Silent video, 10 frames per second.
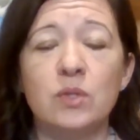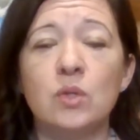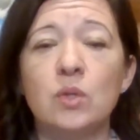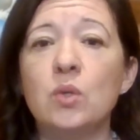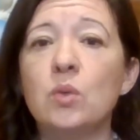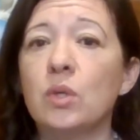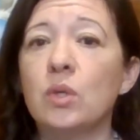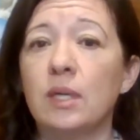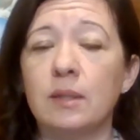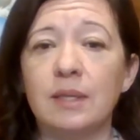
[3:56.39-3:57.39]
So you could
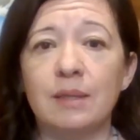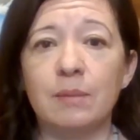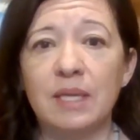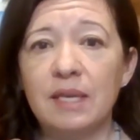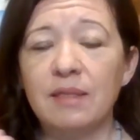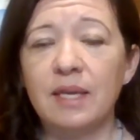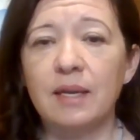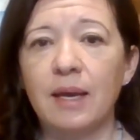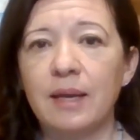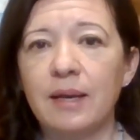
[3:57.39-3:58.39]
eliminate that
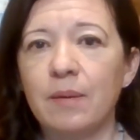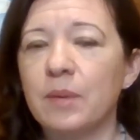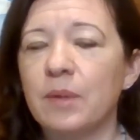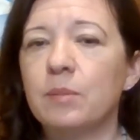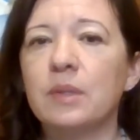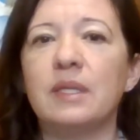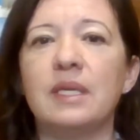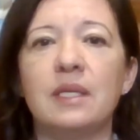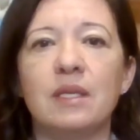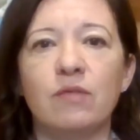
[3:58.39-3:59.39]
item
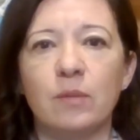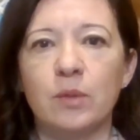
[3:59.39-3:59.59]
completely from your